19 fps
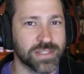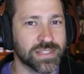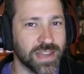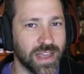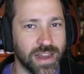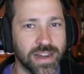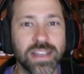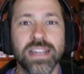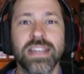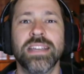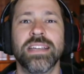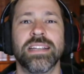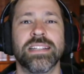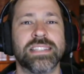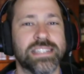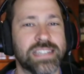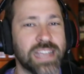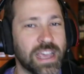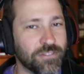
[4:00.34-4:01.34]
it's not.
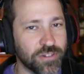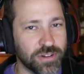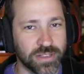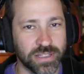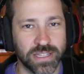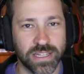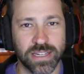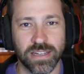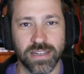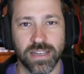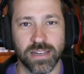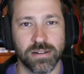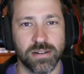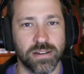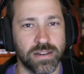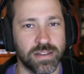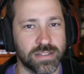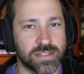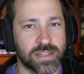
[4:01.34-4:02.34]
It's definitely
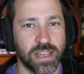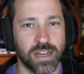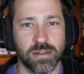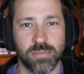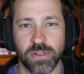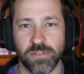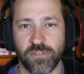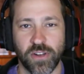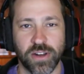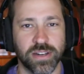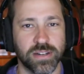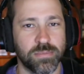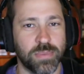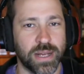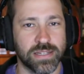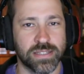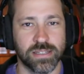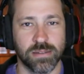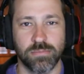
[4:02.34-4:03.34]
in, it's going to be funded
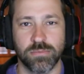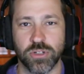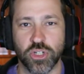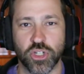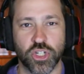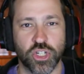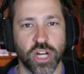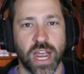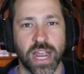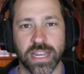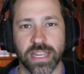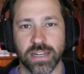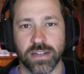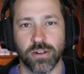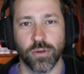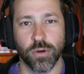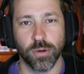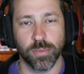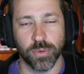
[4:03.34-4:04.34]
by some
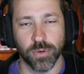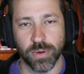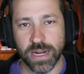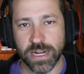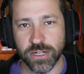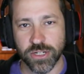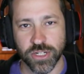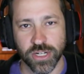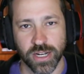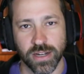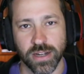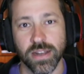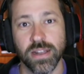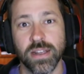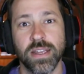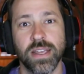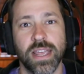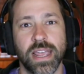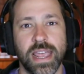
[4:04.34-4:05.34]
giant corporation,
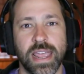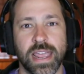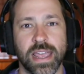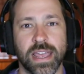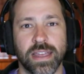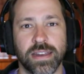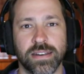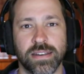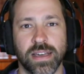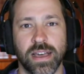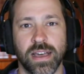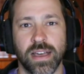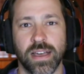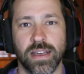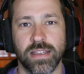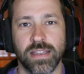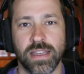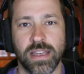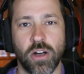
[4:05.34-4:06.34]
and
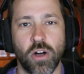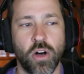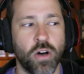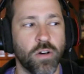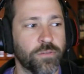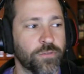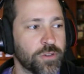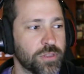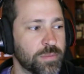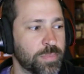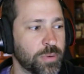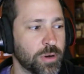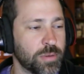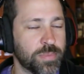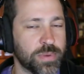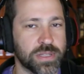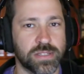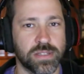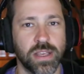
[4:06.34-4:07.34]
uh, all for the
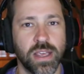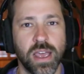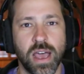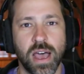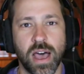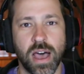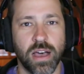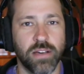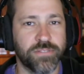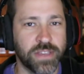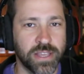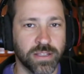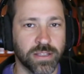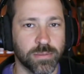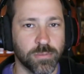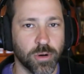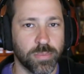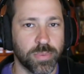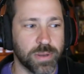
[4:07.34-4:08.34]
purpose of
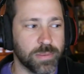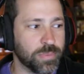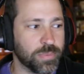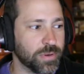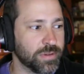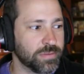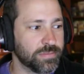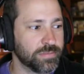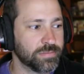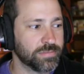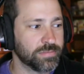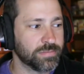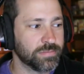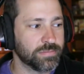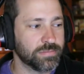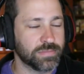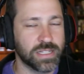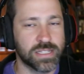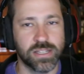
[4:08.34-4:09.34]
killing more people.
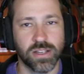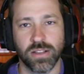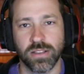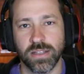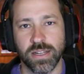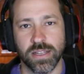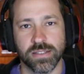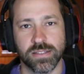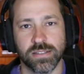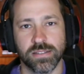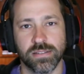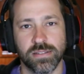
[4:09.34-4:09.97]
That's all it is.